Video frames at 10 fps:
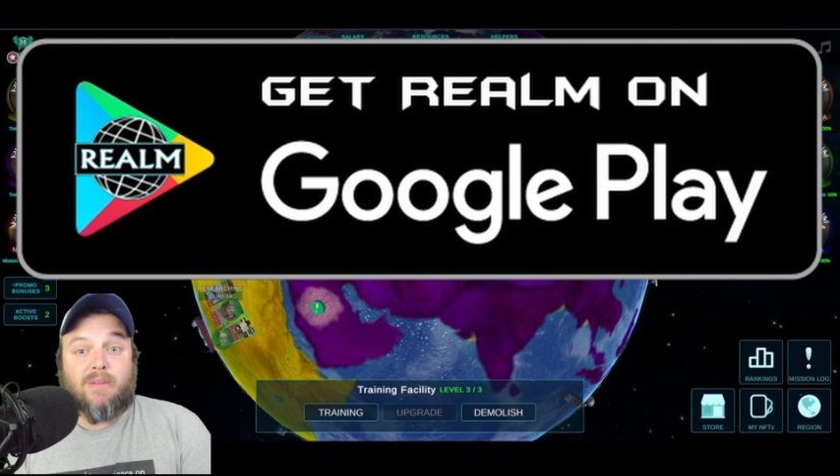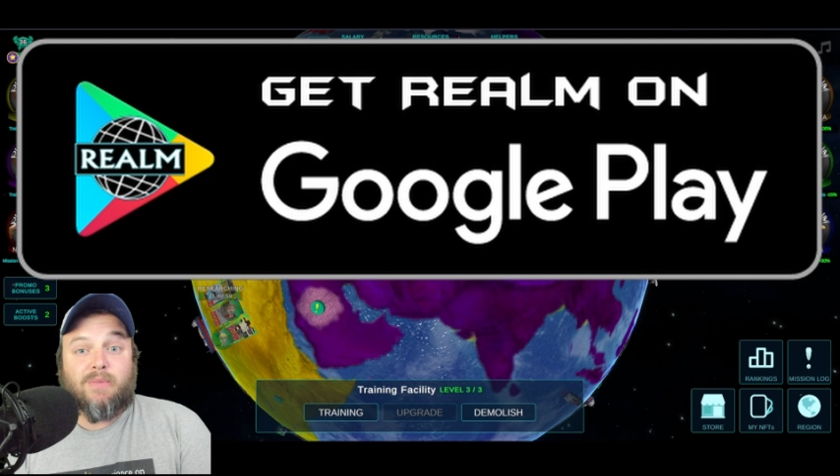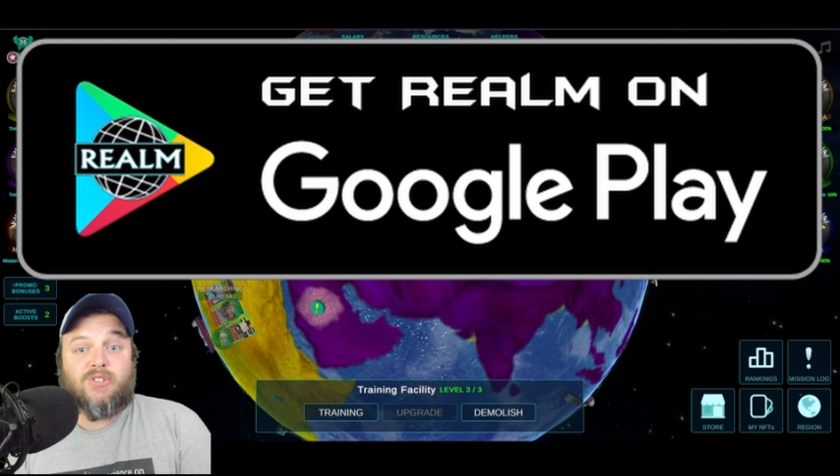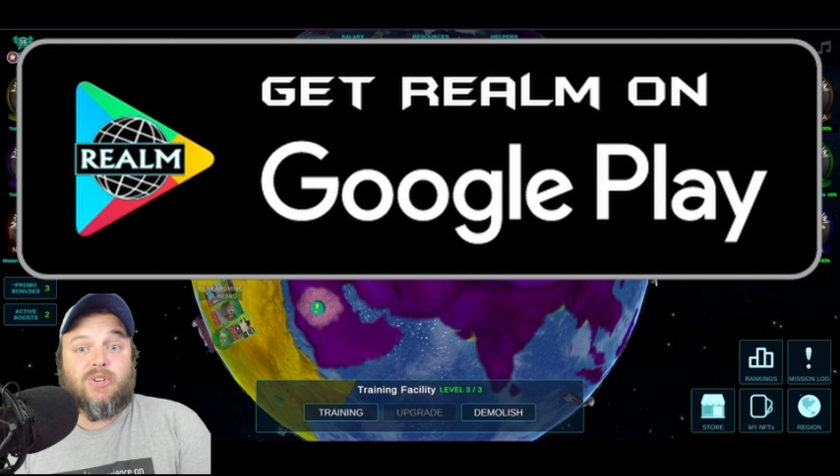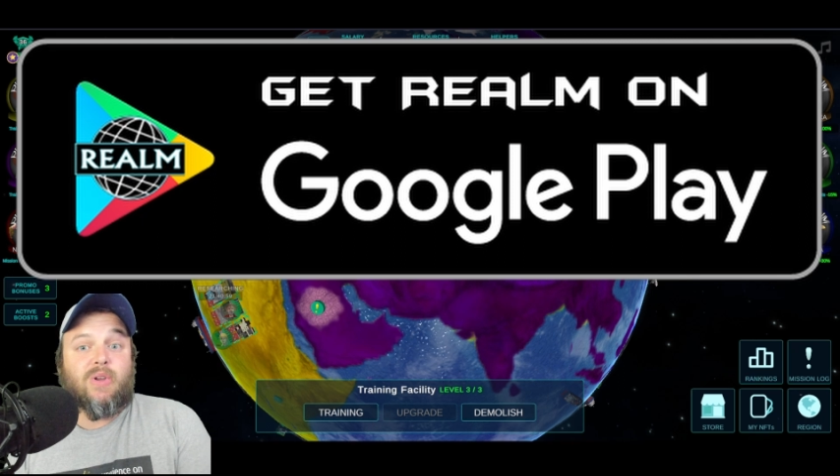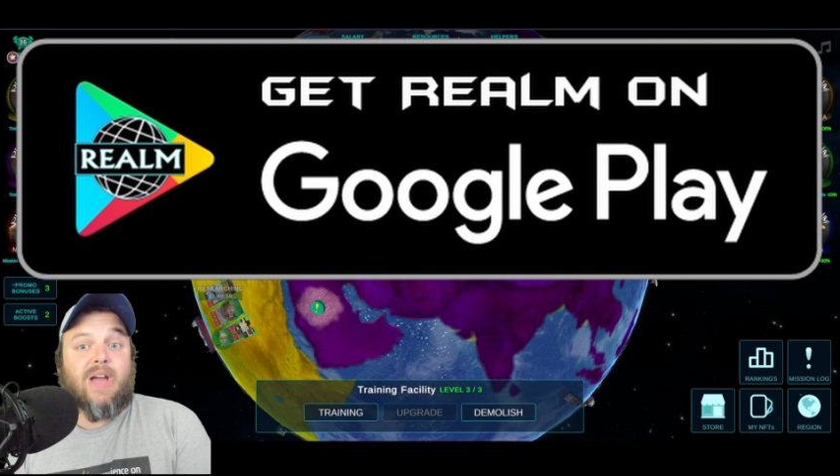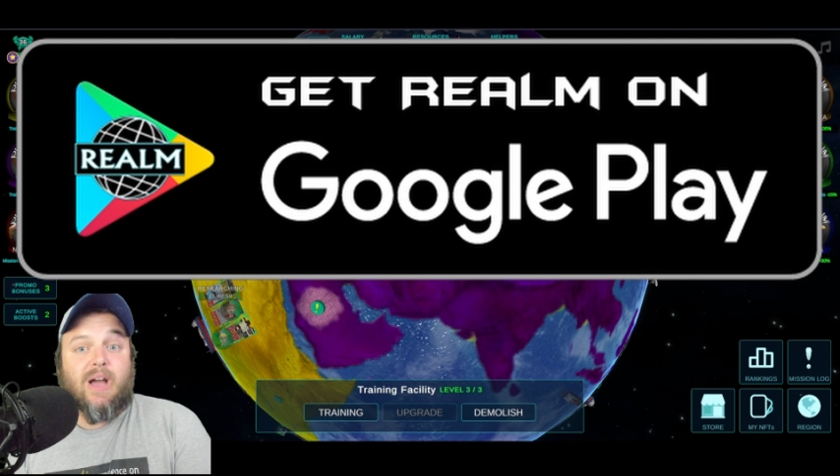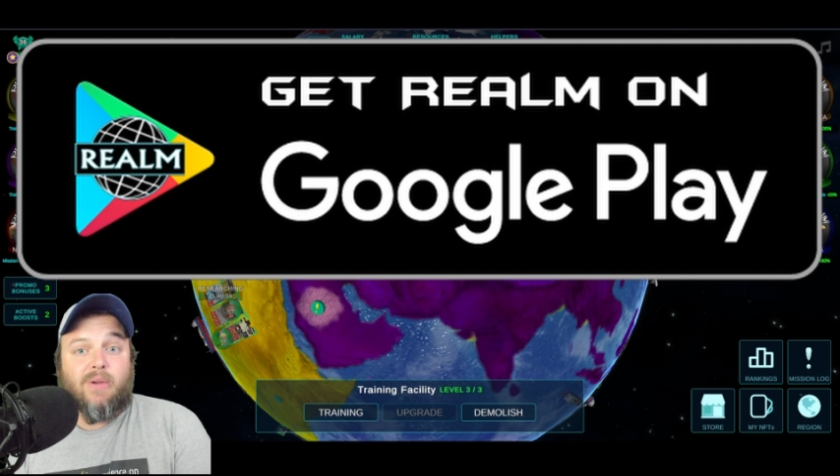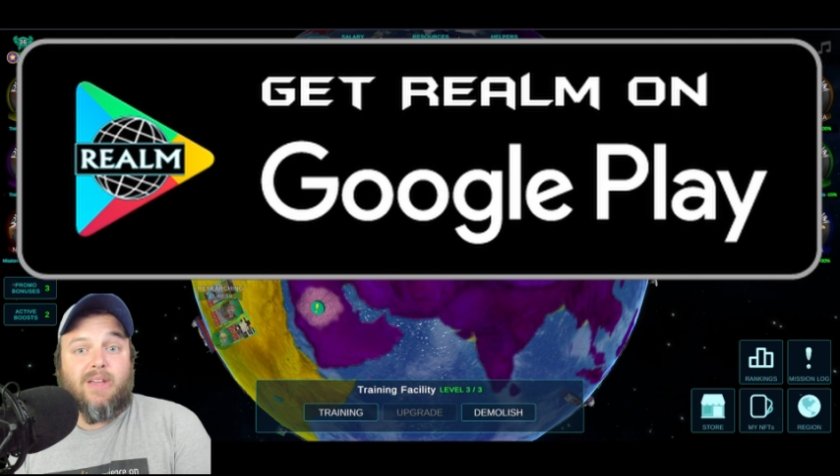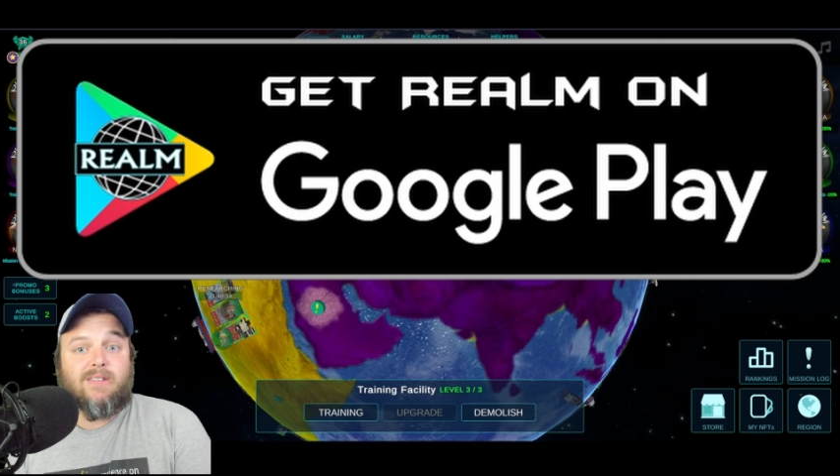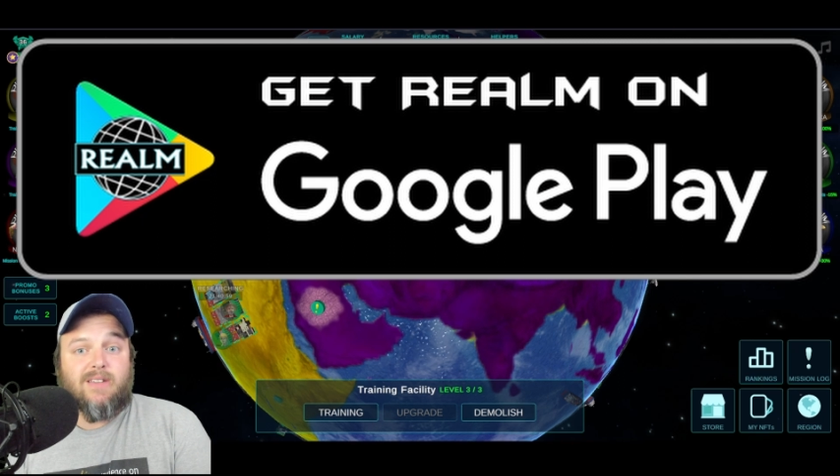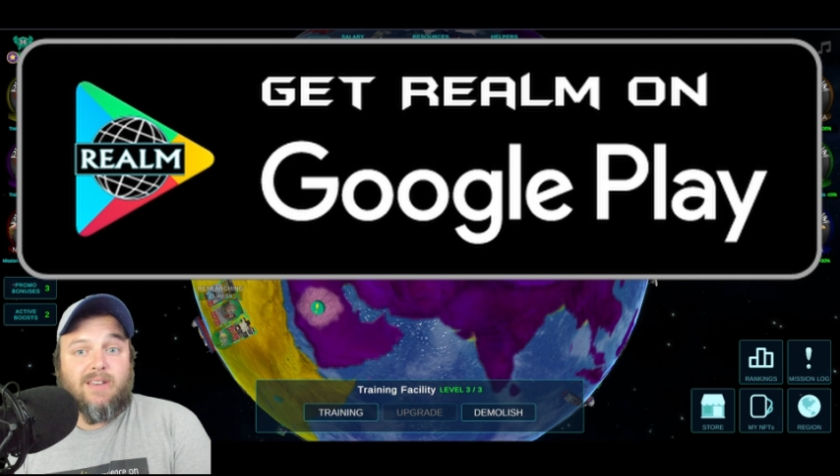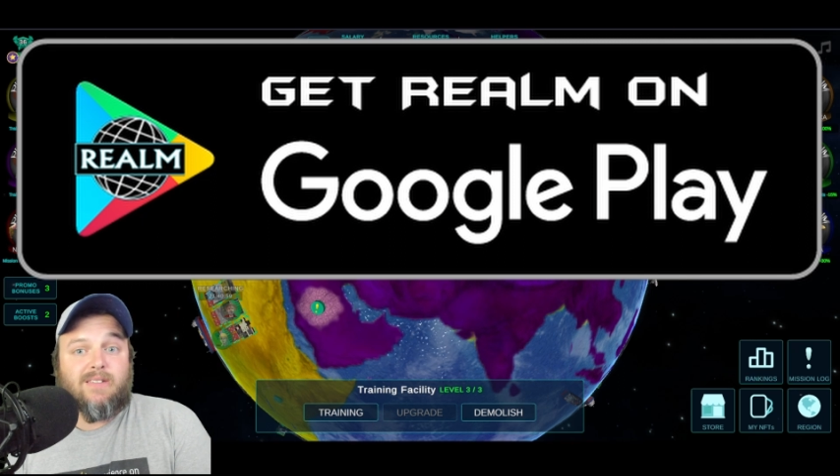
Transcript: I'm going to show you how easy it